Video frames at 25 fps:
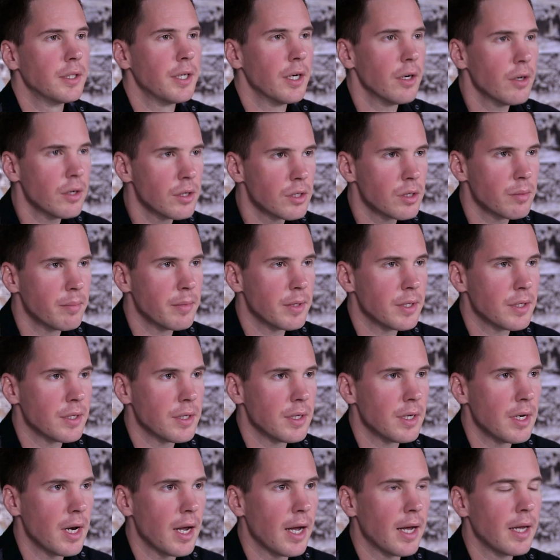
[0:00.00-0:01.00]
Terrorism is
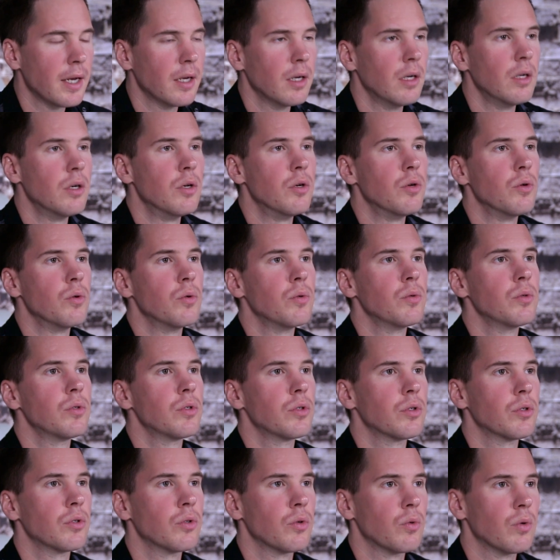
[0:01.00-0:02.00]
not a new
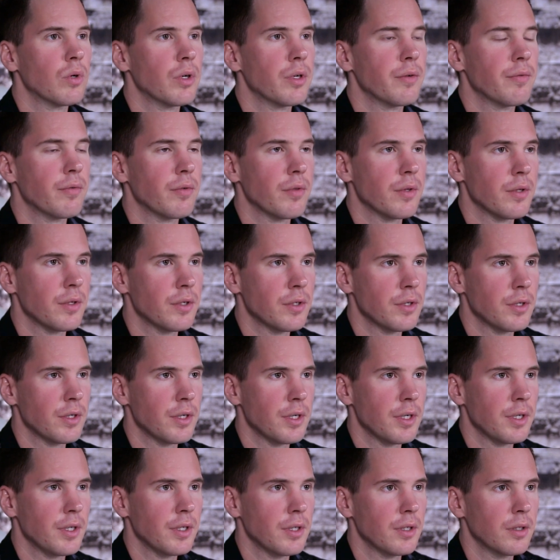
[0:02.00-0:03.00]
story for the
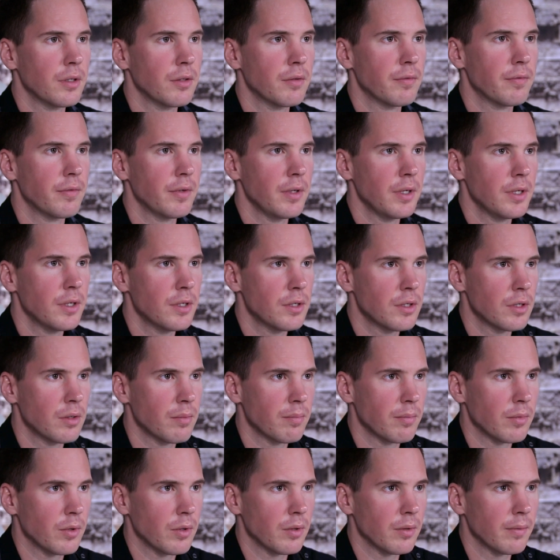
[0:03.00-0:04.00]
city of
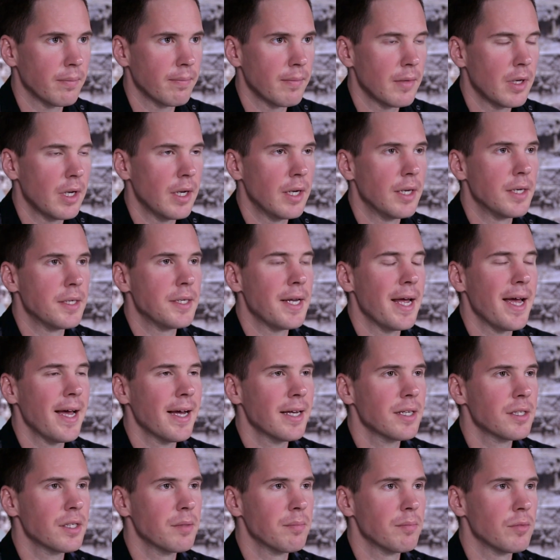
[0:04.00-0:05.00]
Istanbul. In
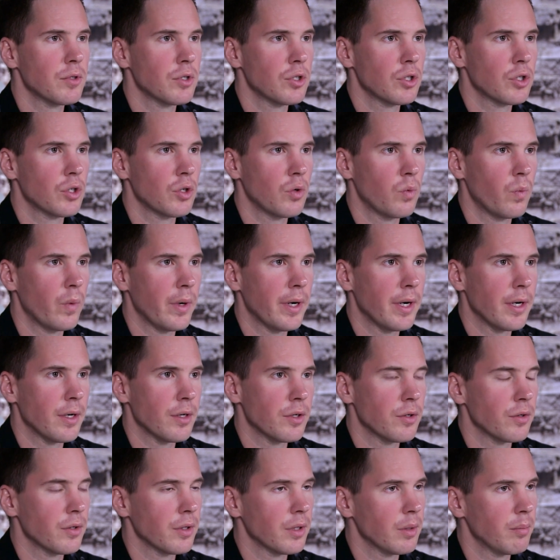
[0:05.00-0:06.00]
Taksim Square,
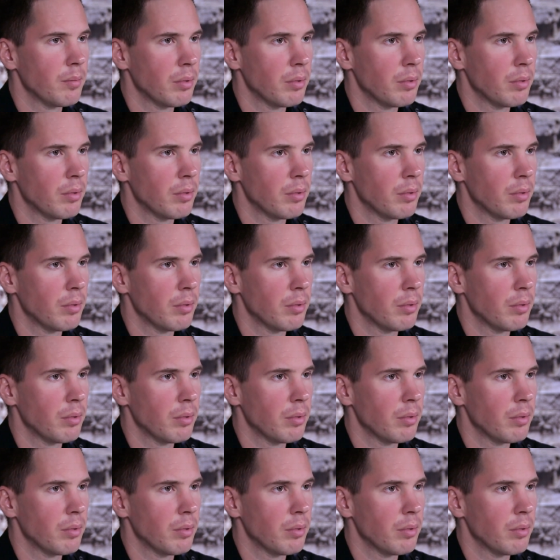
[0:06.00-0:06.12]
during a